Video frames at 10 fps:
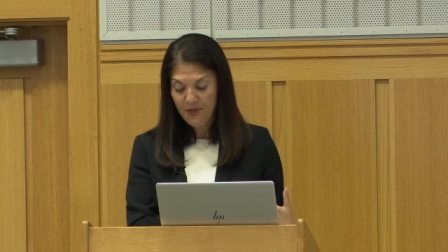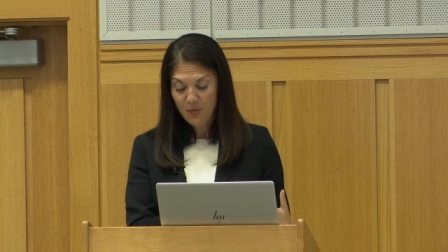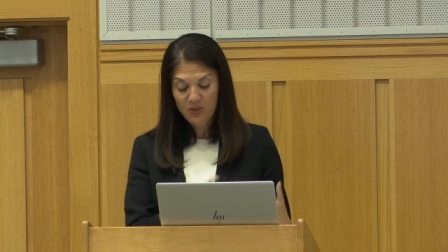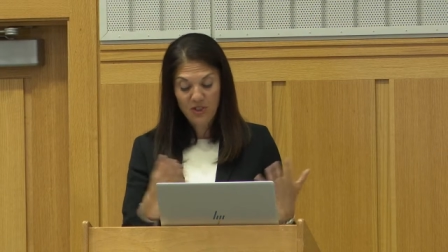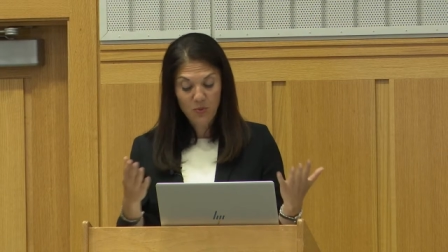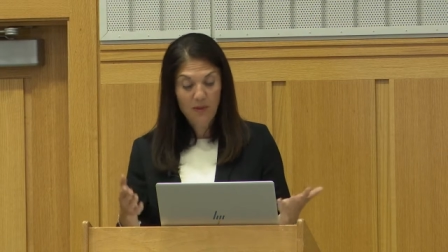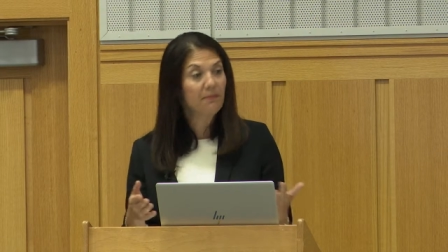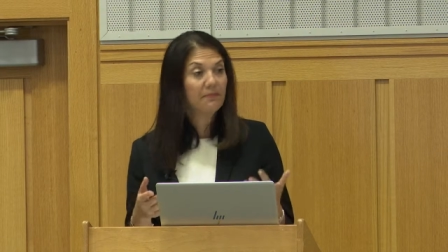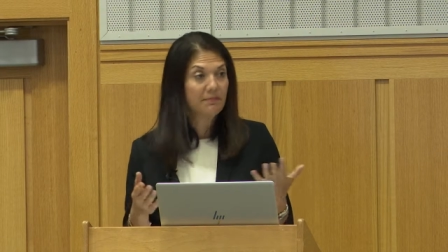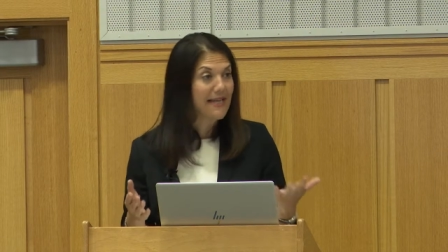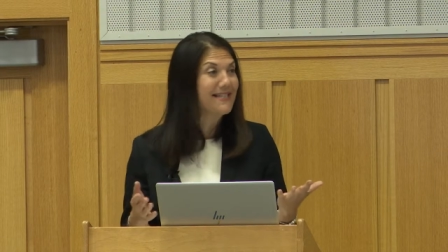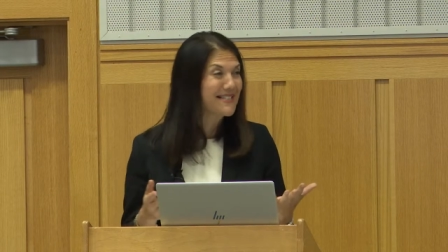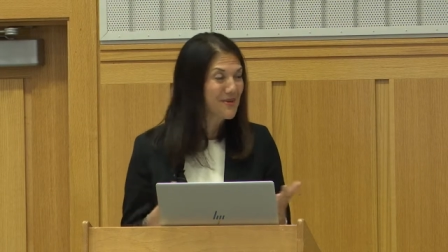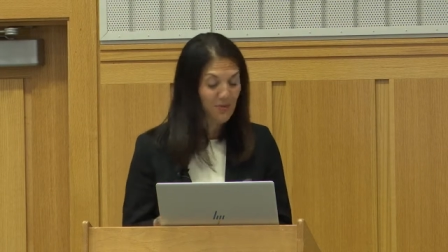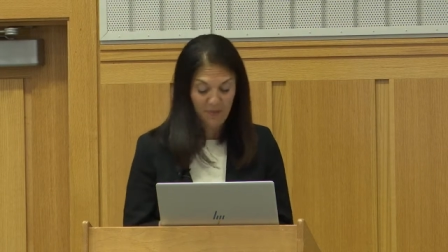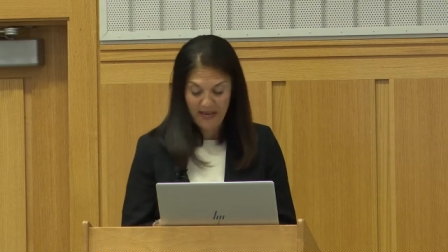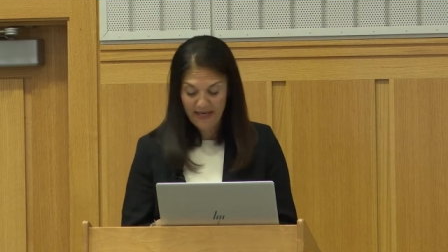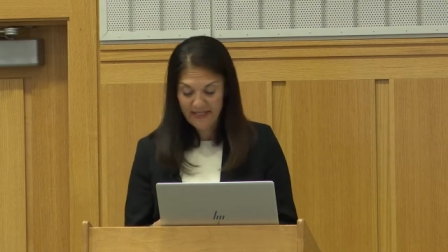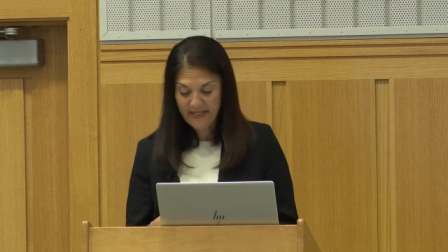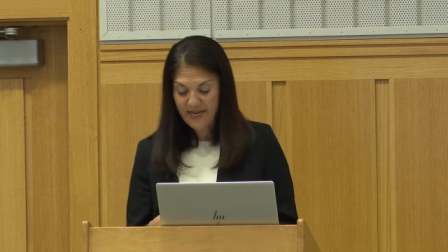which is what many central
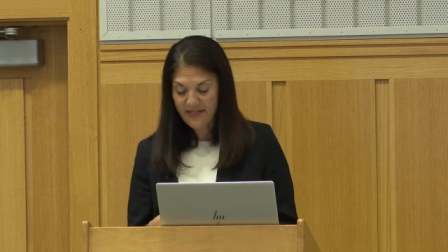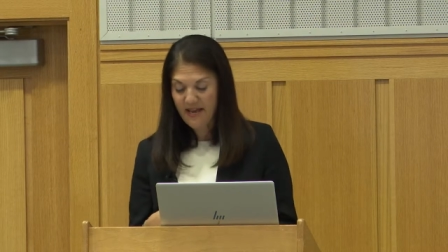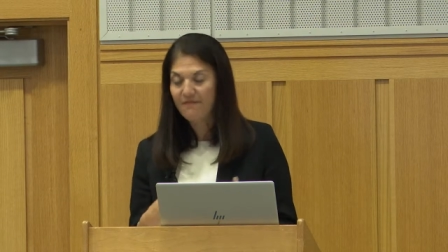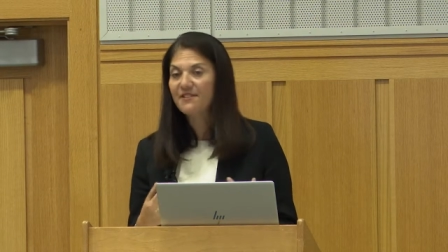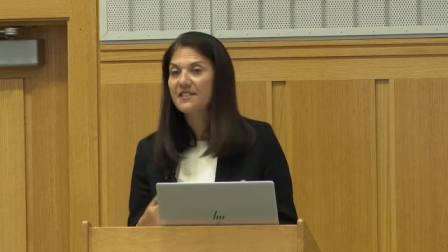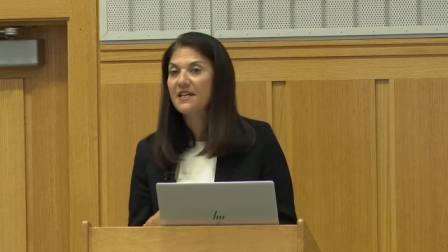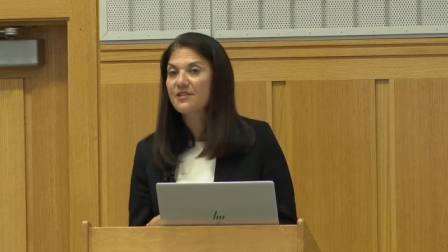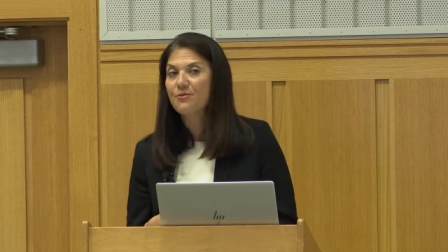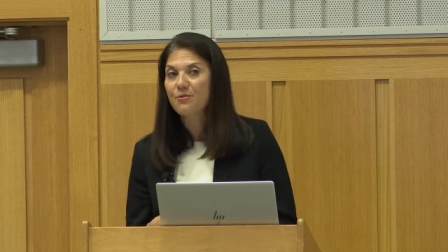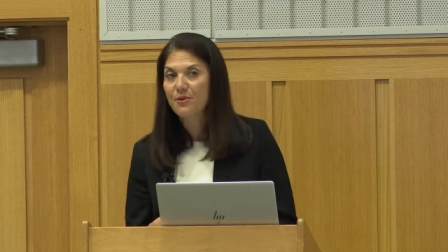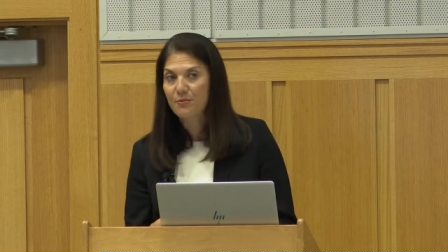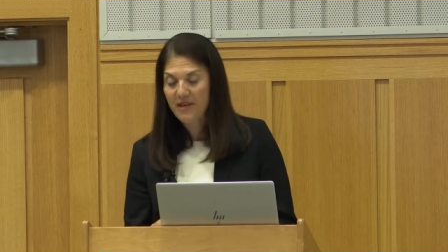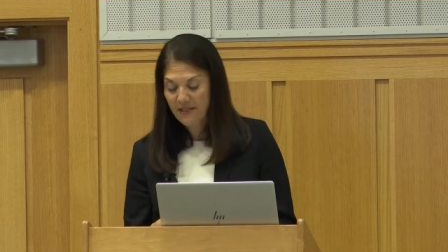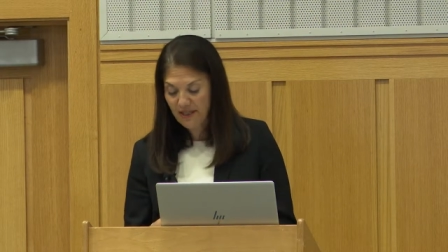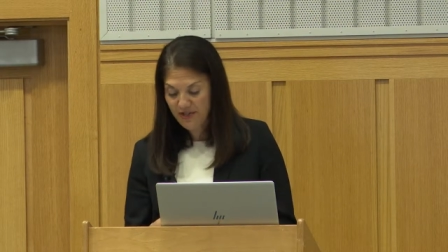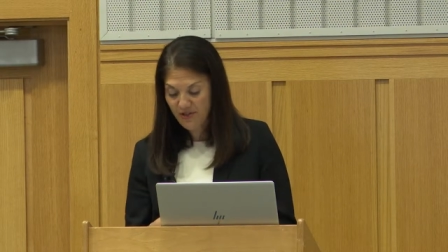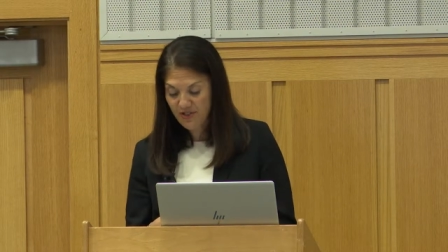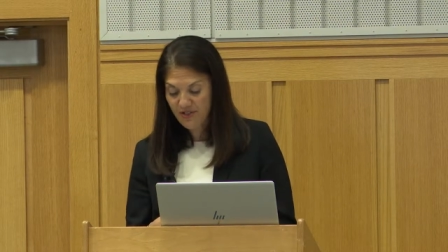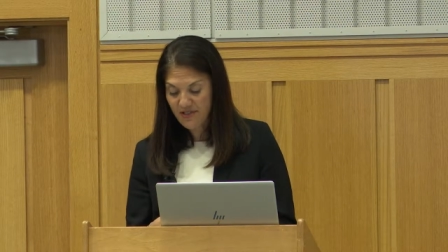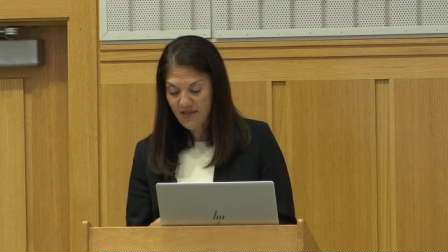banks tend to emphasize through their
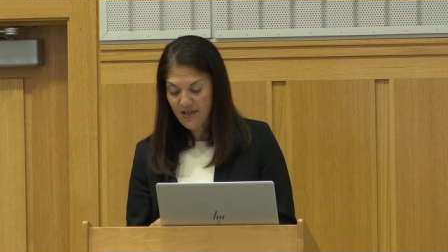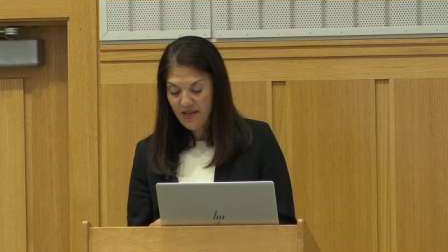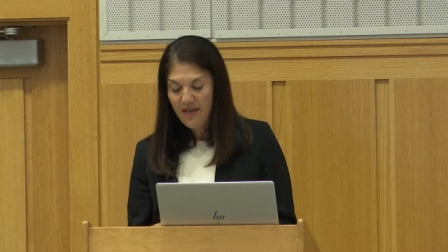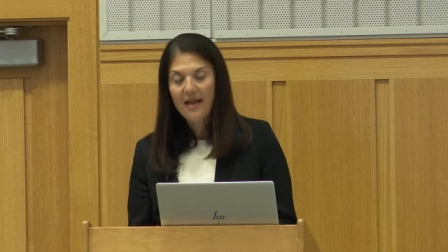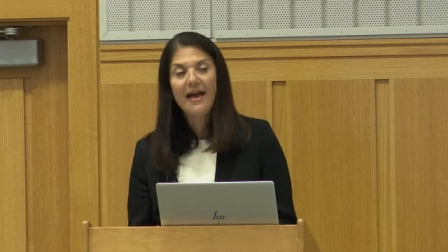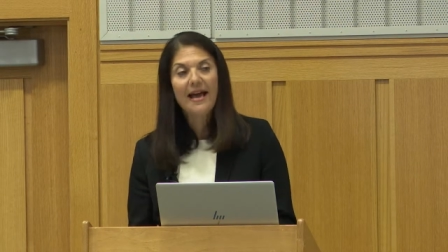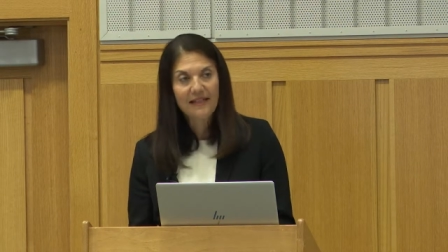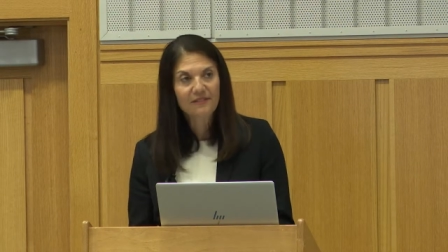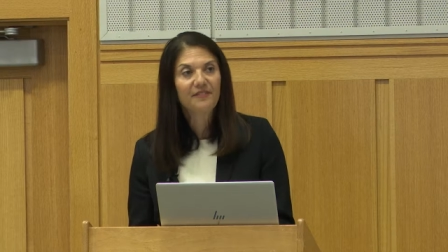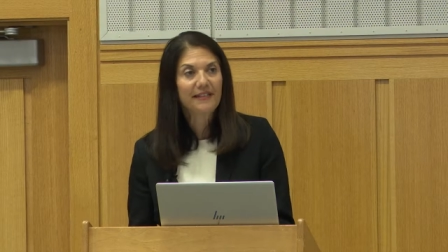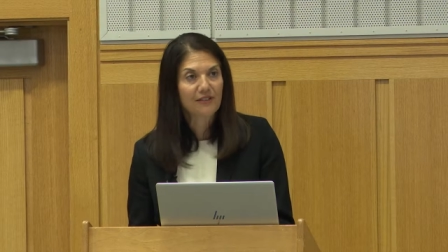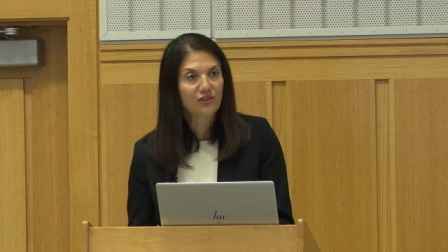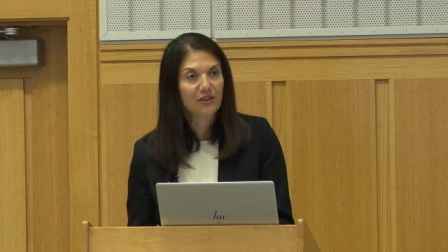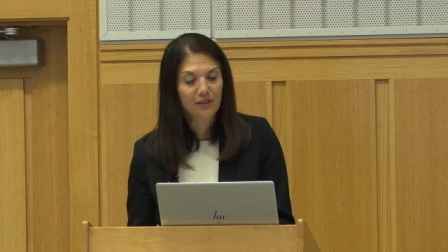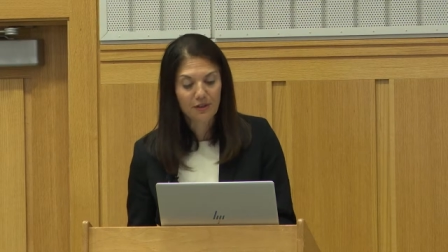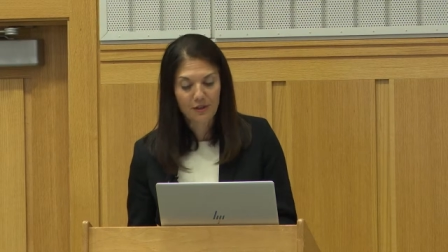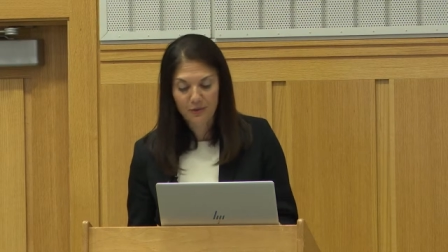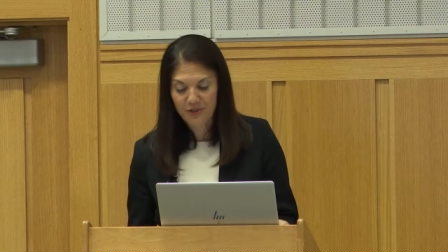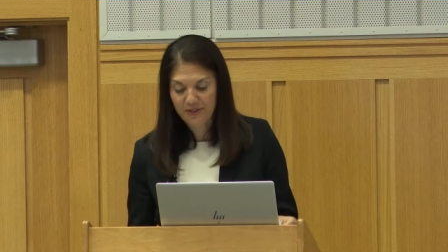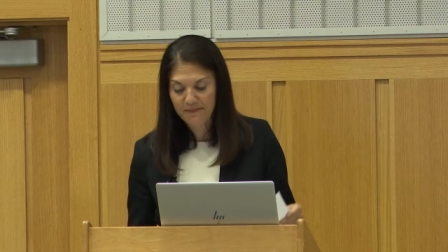regulations, and financial
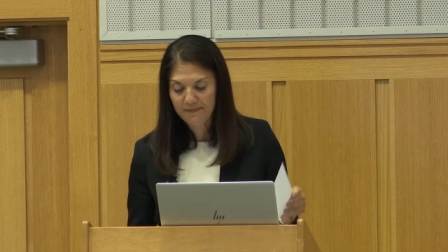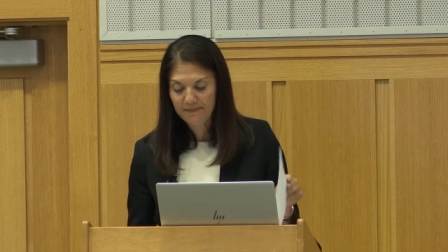inclusion.